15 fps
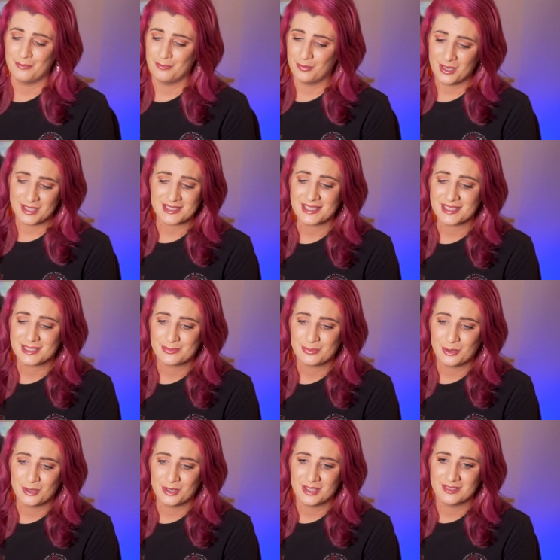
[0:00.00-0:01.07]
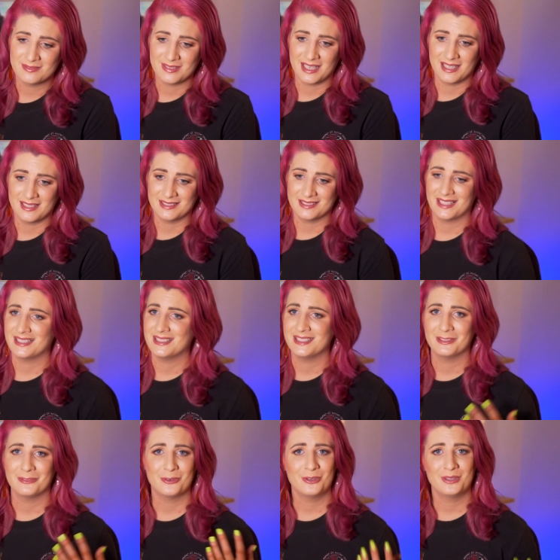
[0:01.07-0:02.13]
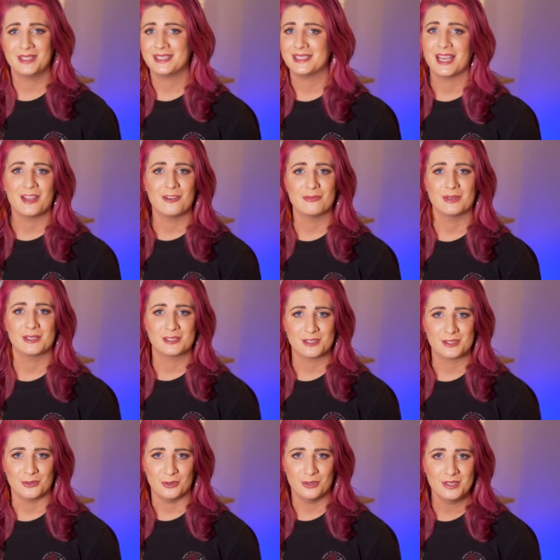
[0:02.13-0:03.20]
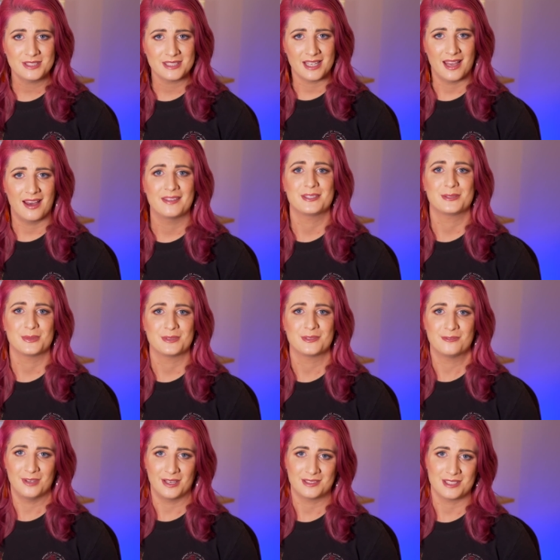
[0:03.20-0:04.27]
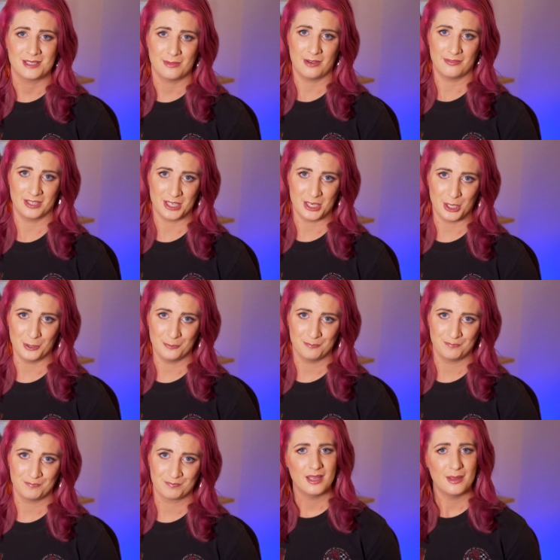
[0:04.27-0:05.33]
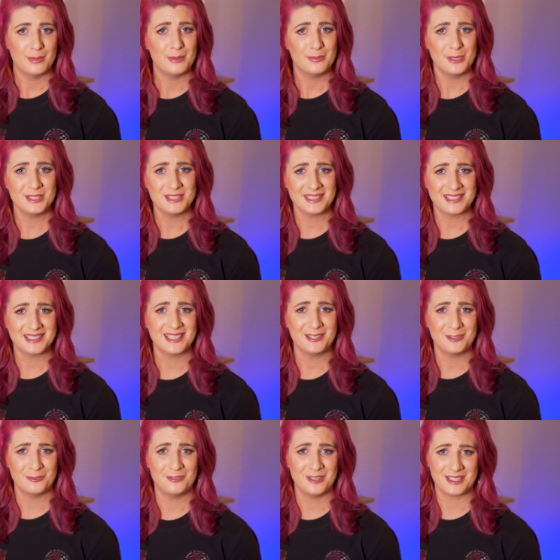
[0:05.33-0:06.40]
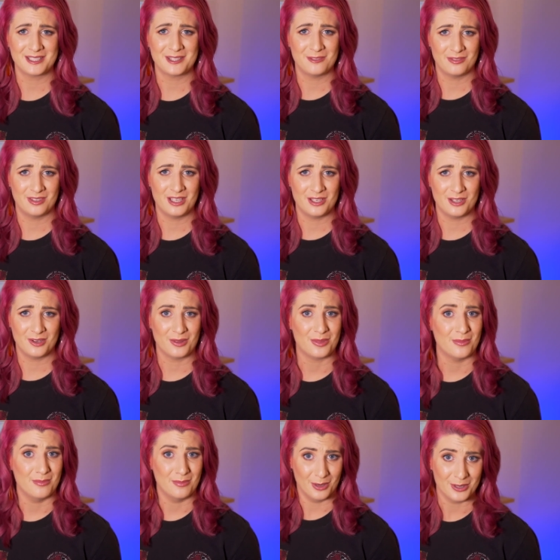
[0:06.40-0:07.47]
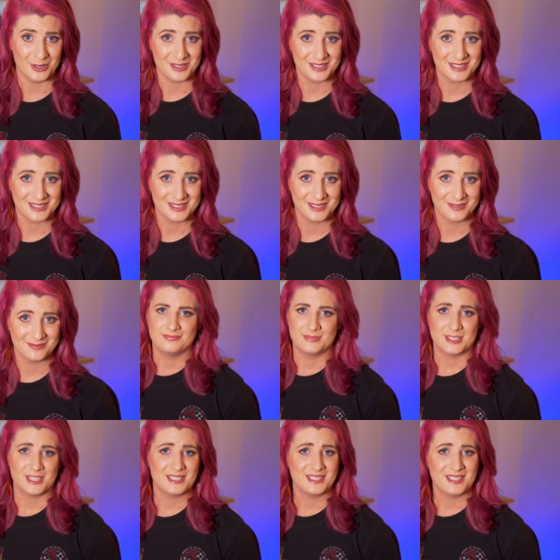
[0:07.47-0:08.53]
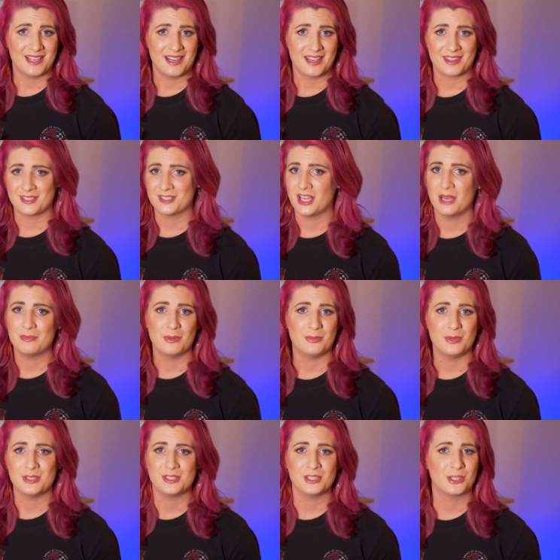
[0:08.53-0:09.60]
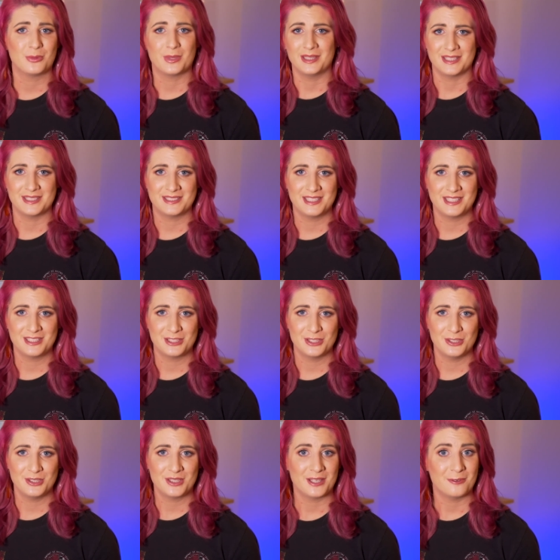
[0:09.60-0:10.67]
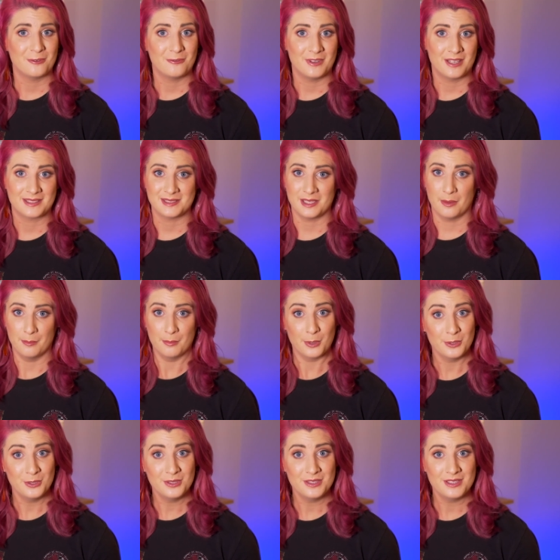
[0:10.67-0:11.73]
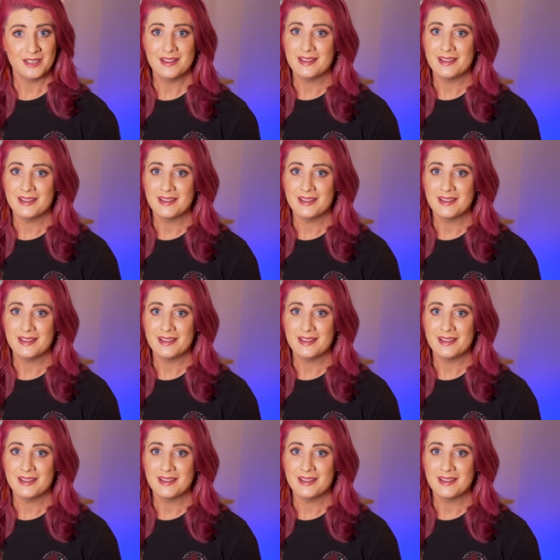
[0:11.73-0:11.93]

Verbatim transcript: press export, and I never really gave much thought to how this was affecting my video. But music can affect the video the most. Just like the type of music we're listening to can affect our mood,